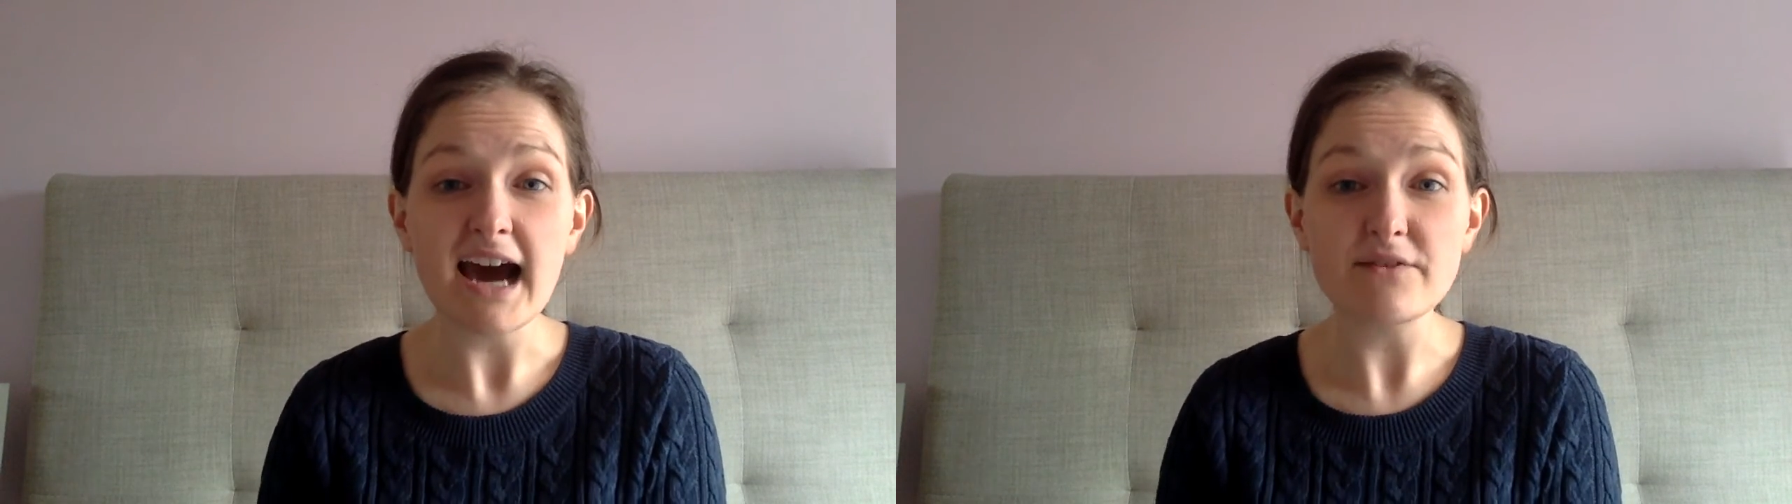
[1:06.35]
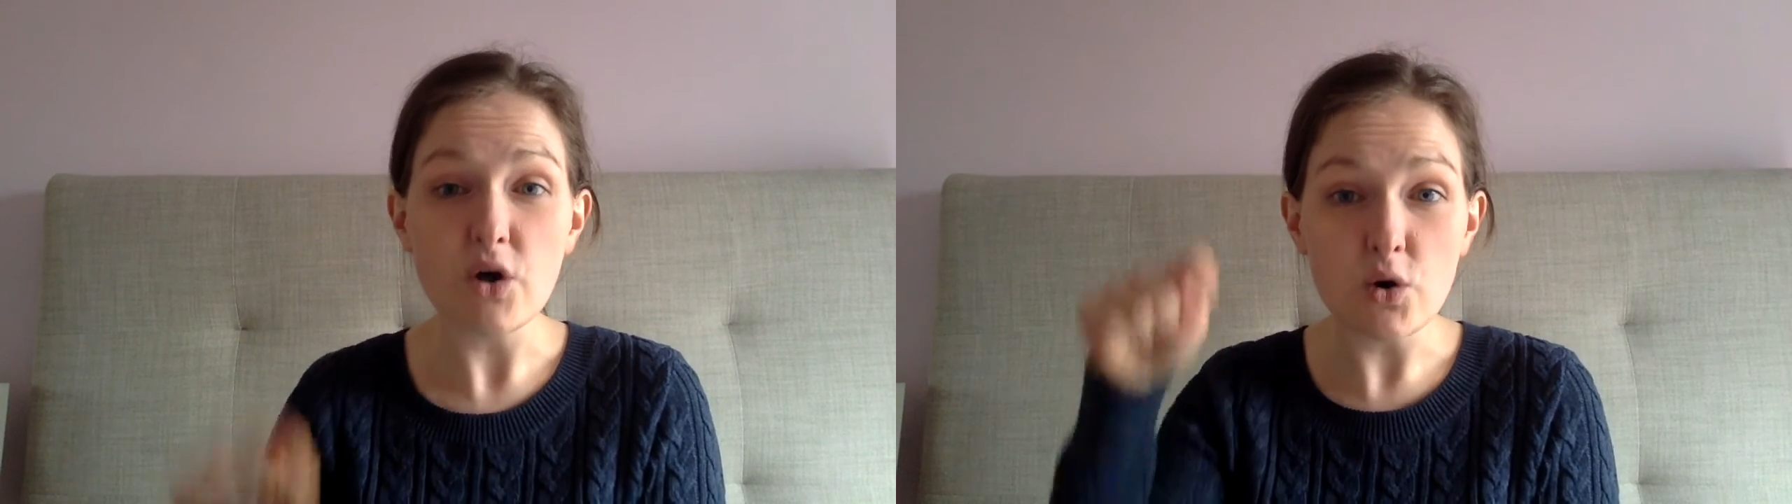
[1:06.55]

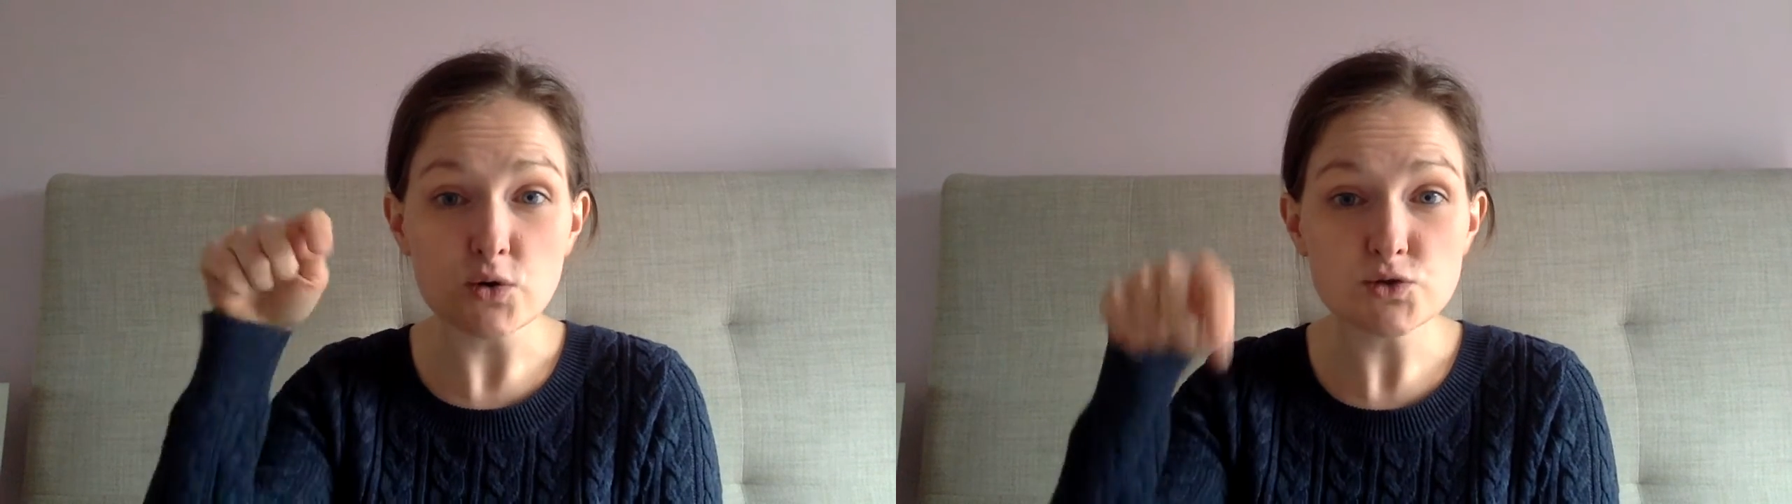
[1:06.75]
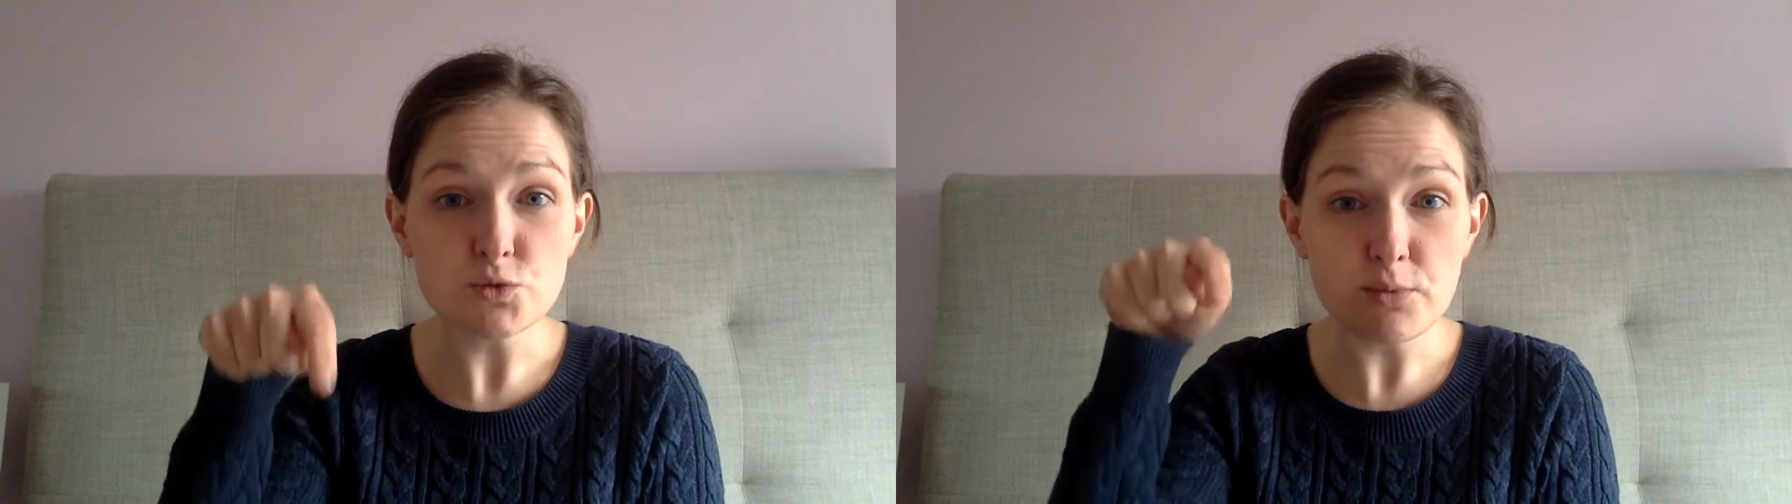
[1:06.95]
I've
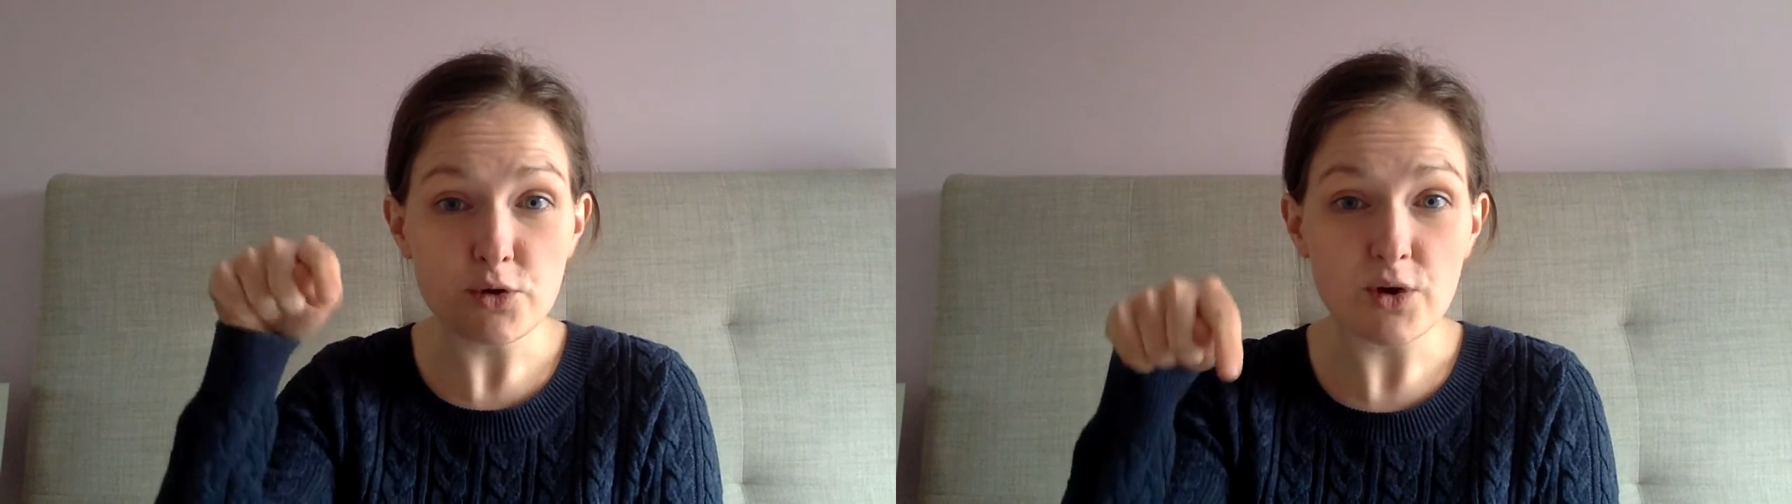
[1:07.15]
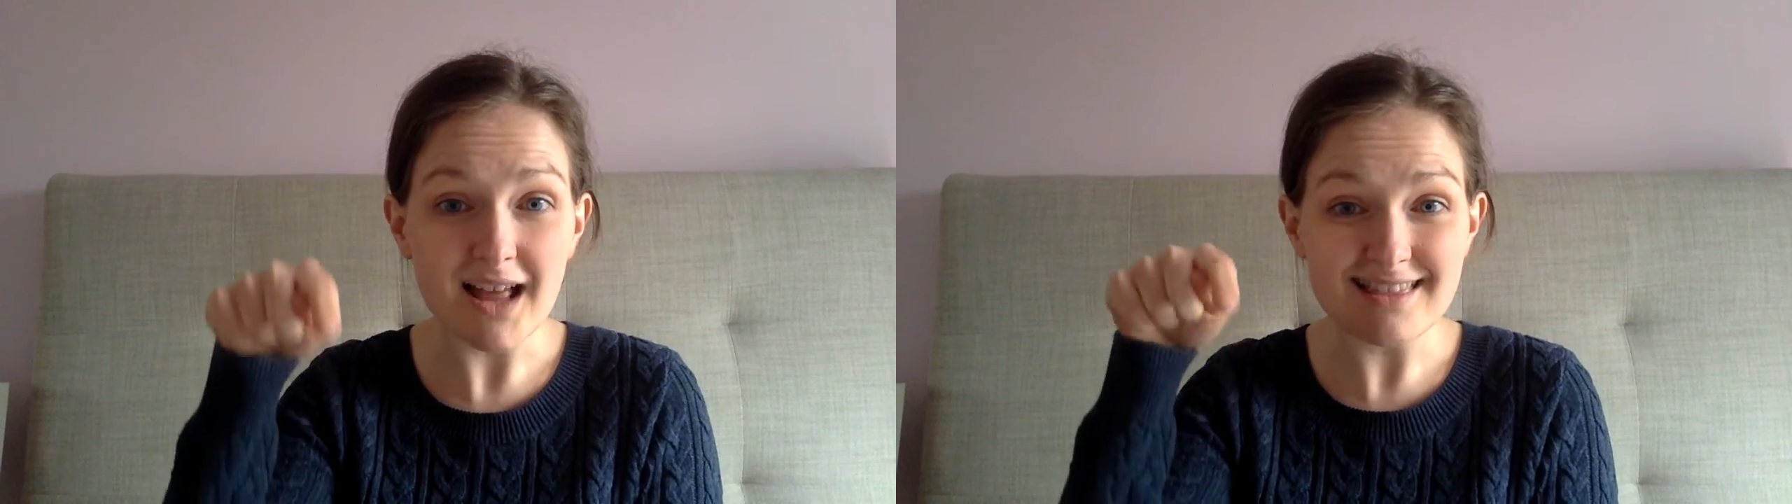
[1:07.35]
also
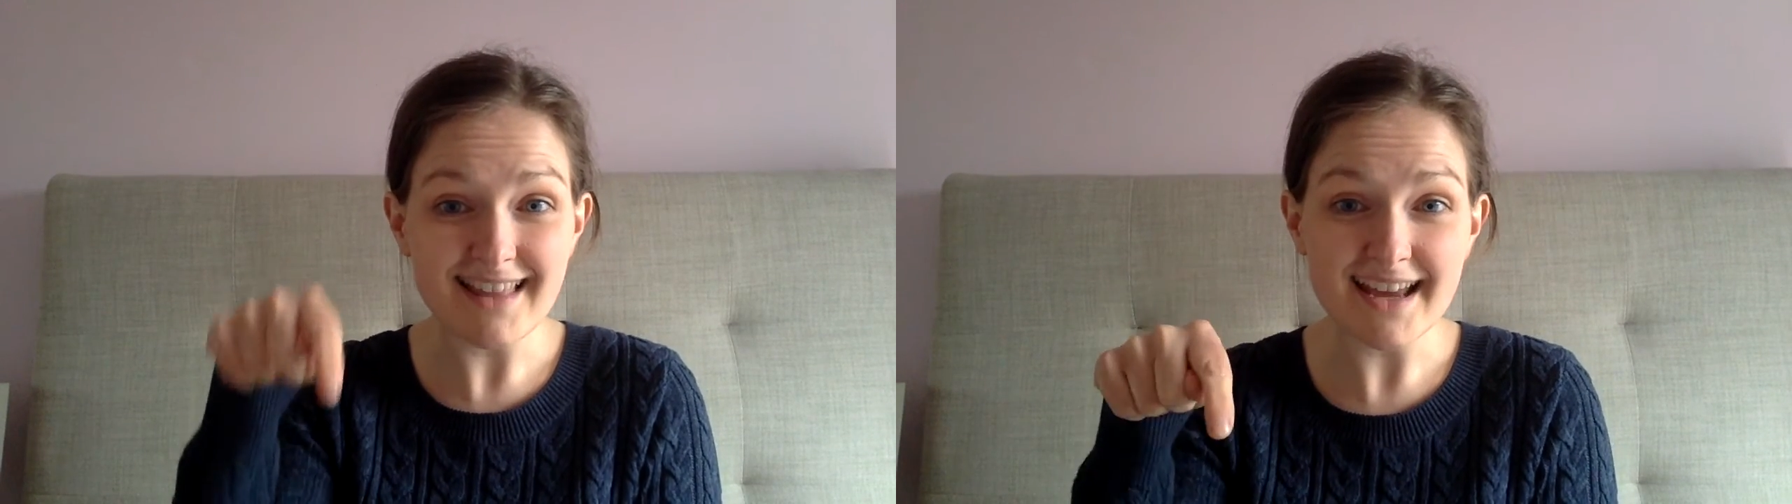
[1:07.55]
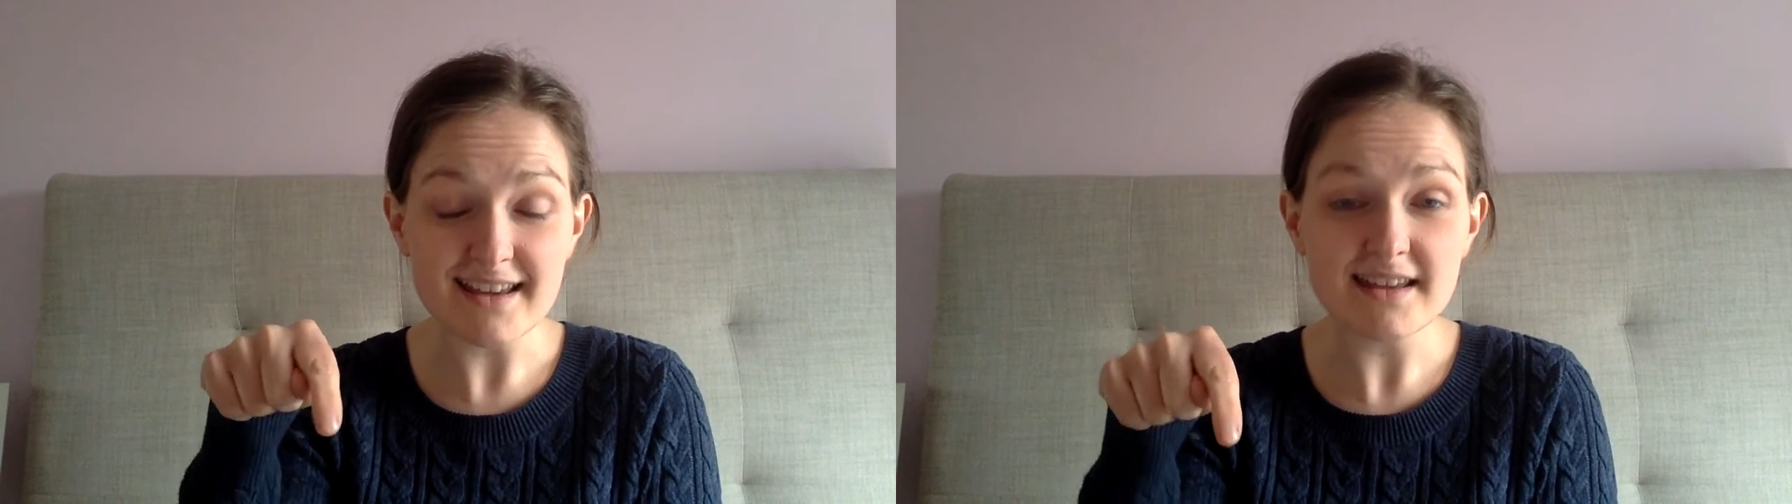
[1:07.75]
put a
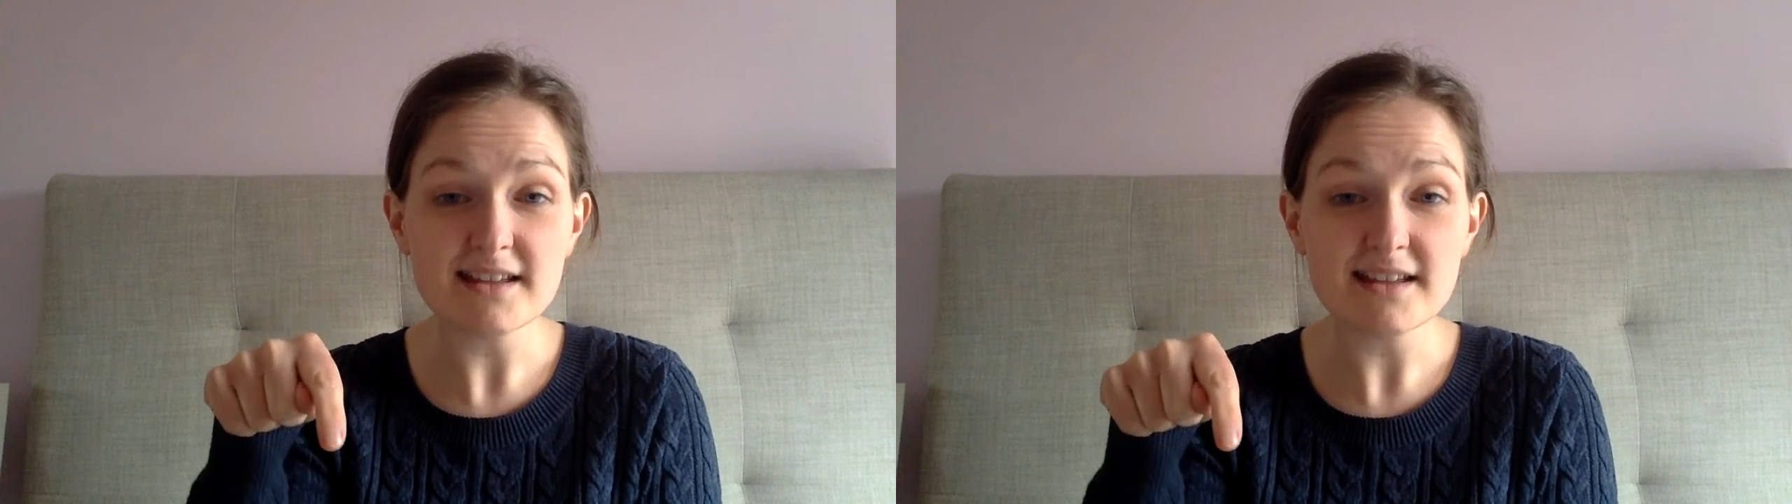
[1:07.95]
link